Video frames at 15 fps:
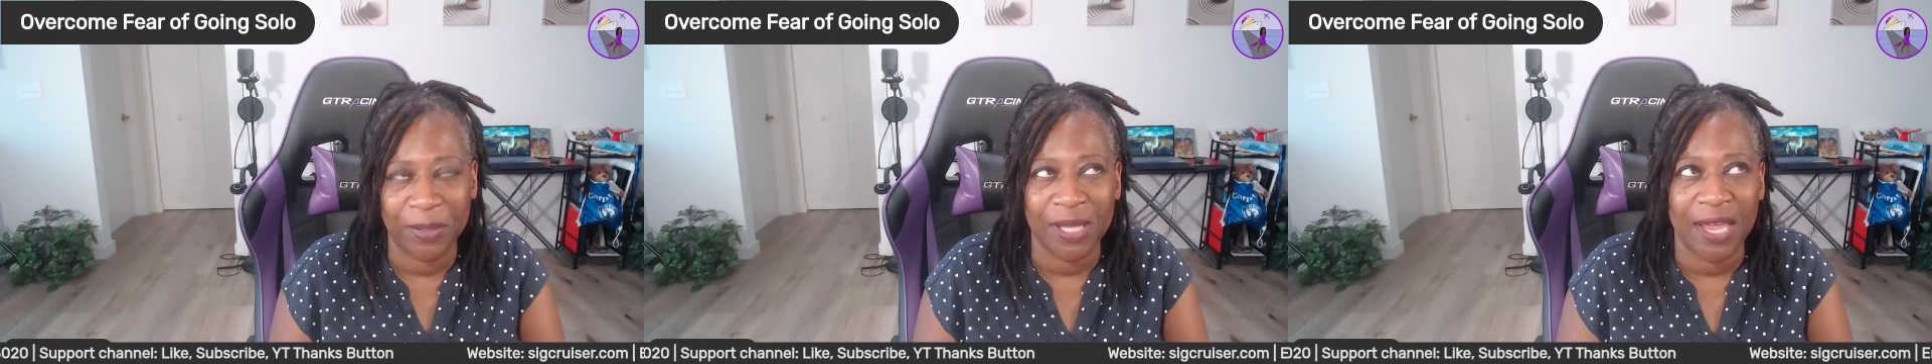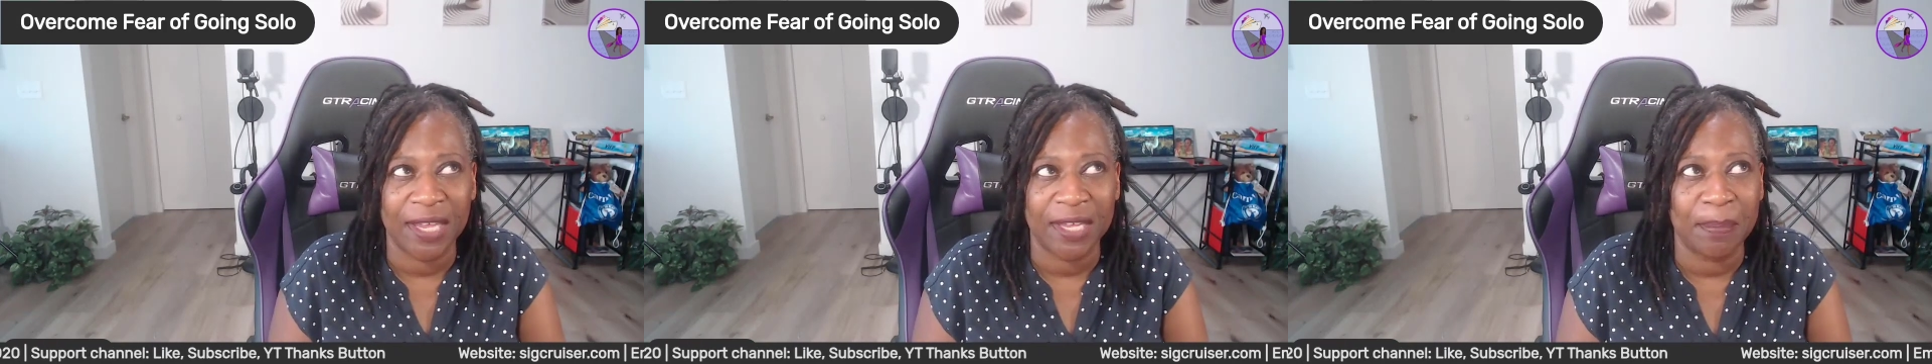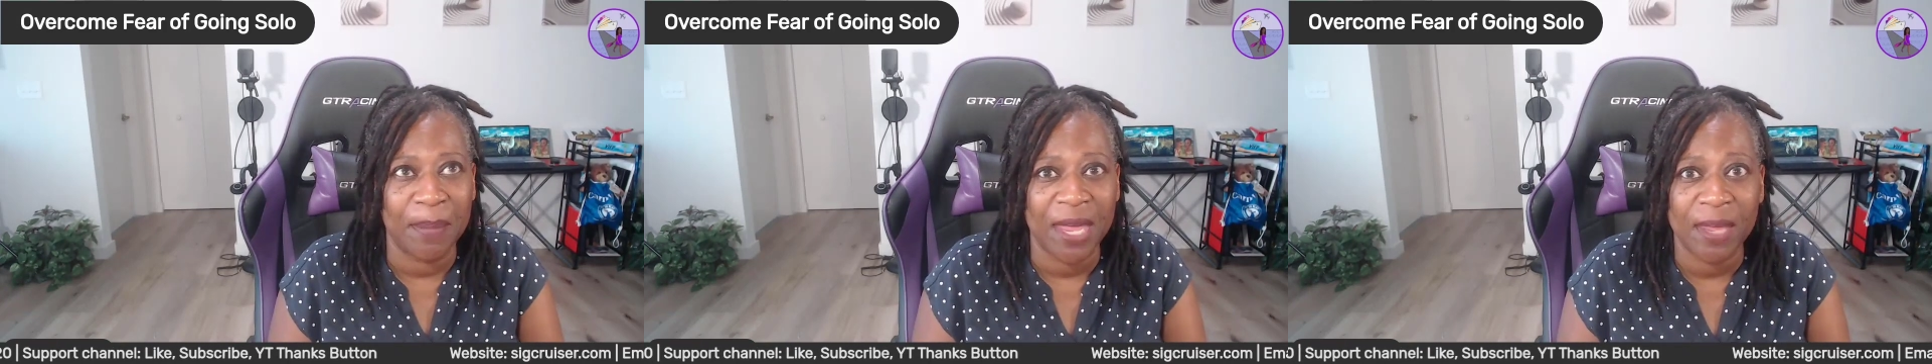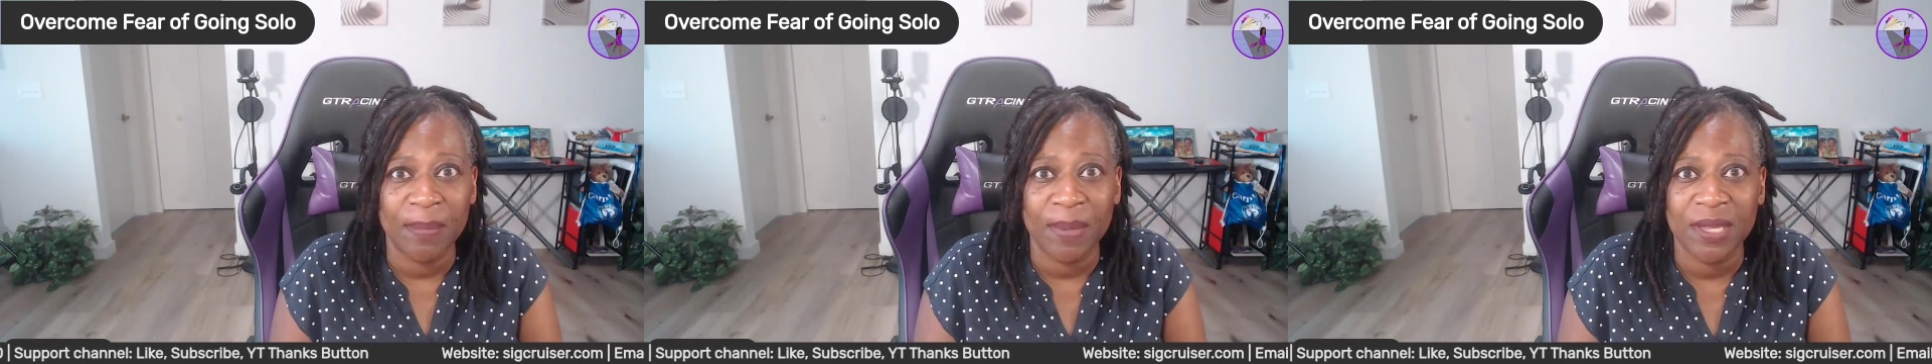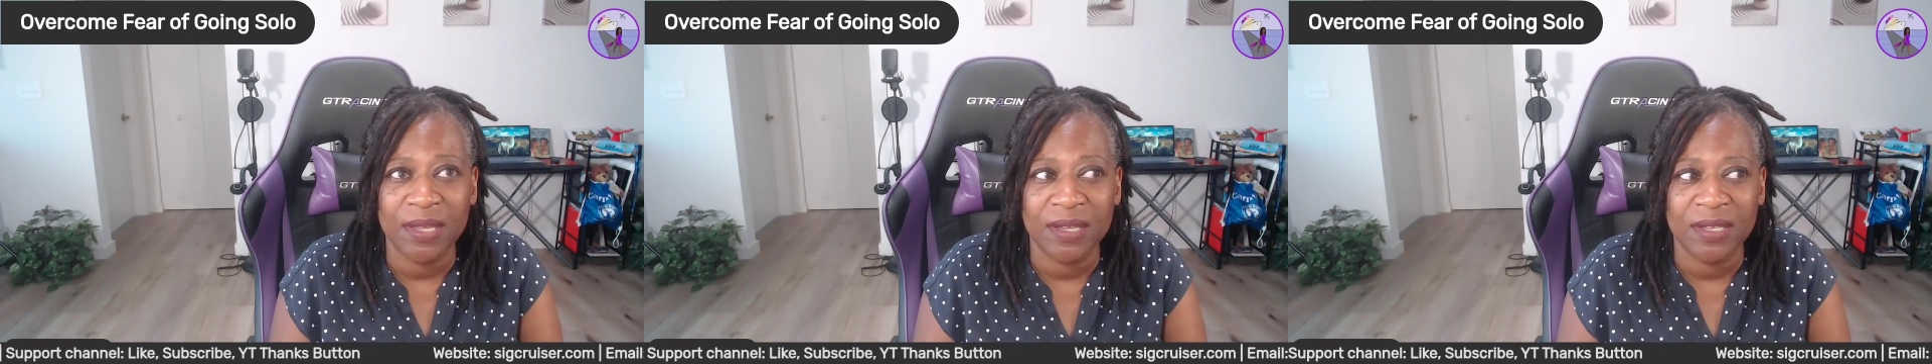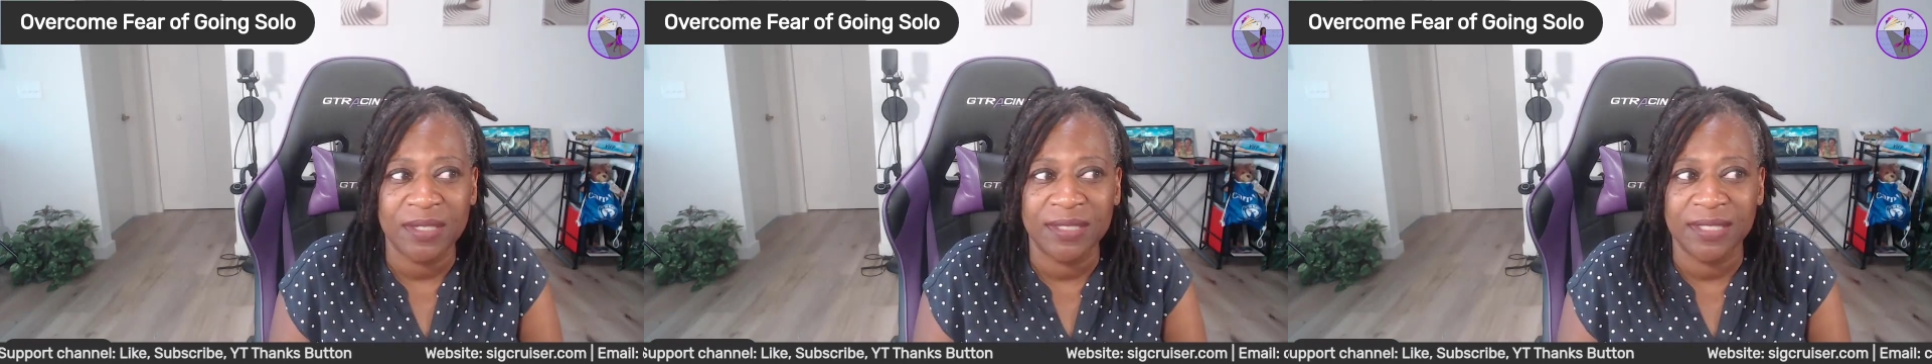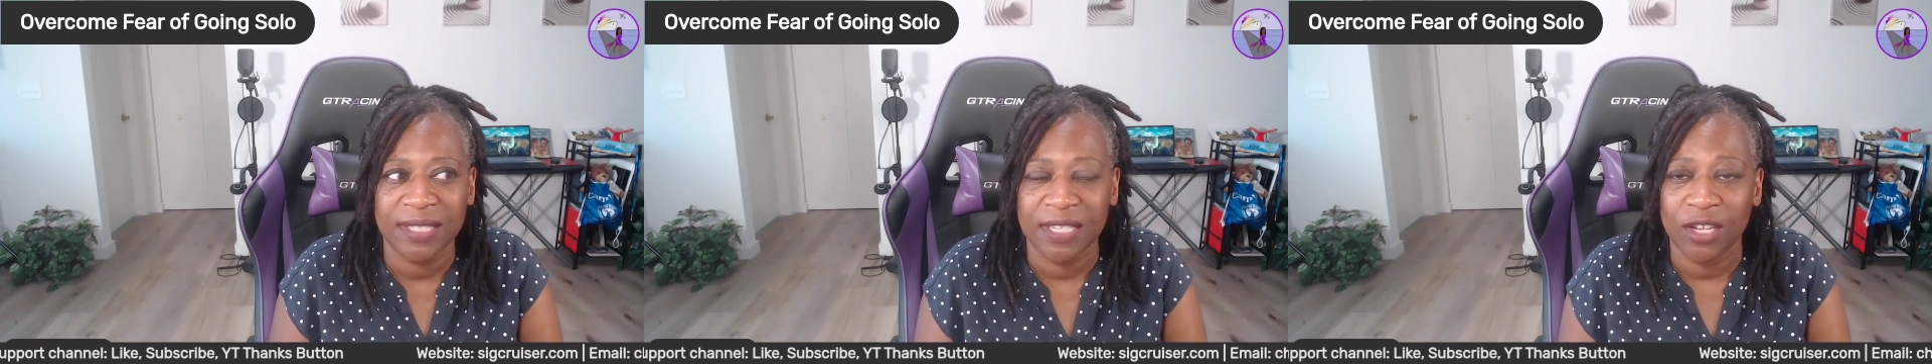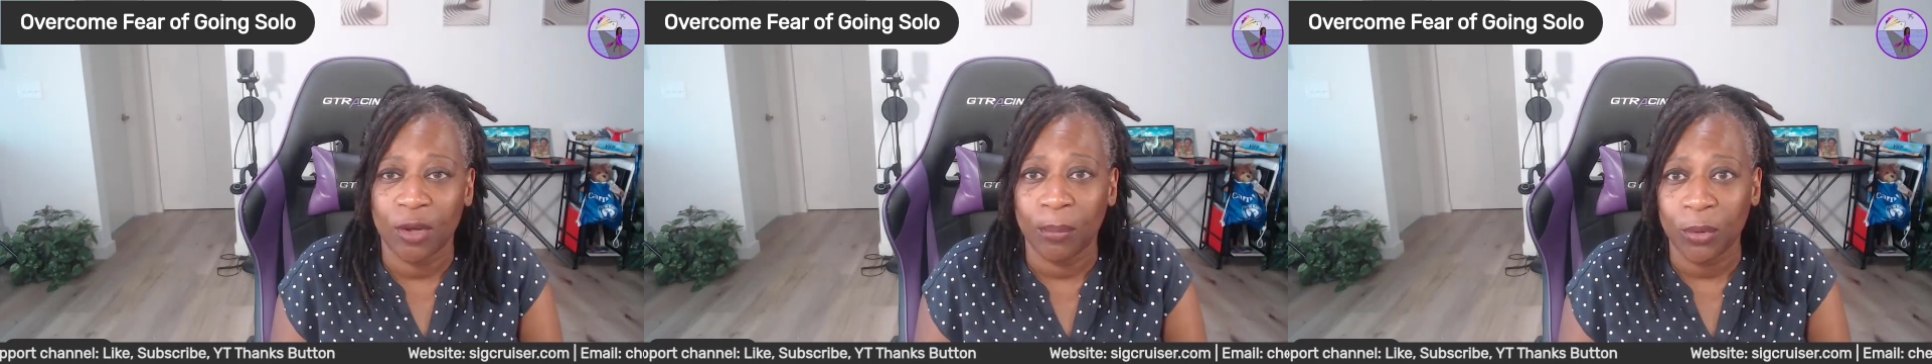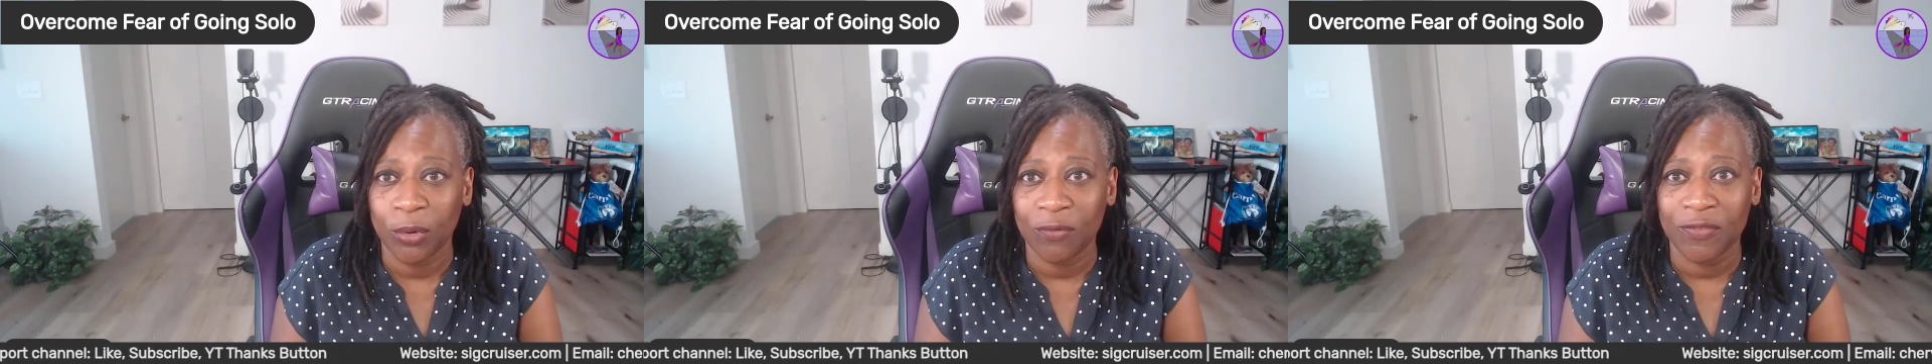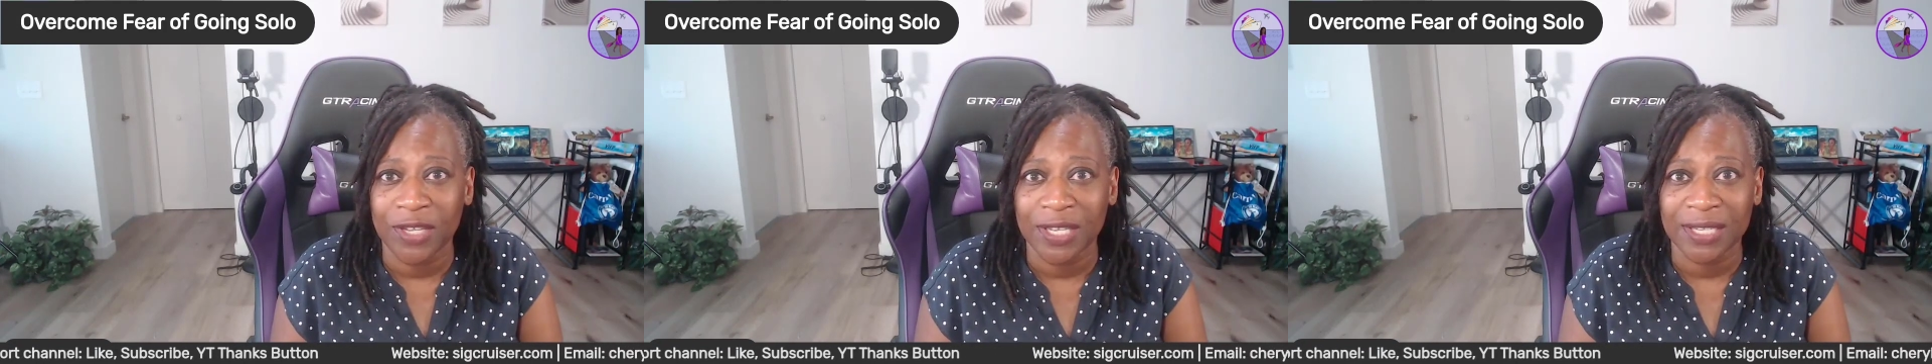like maybe see a
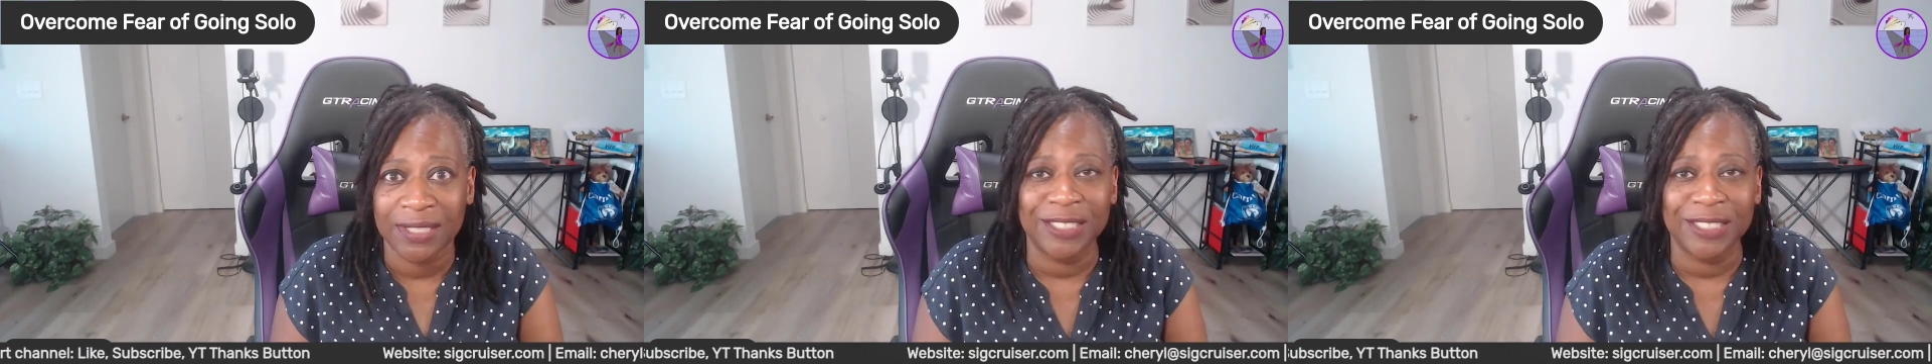movie.